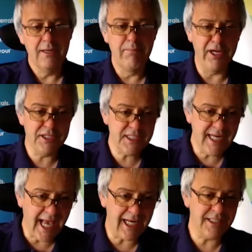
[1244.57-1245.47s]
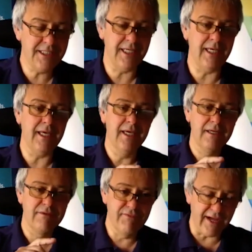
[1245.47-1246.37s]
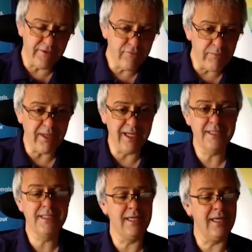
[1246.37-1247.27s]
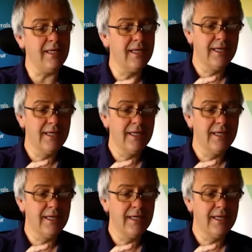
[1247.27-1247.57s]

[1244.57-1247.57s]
personality, vulnerability,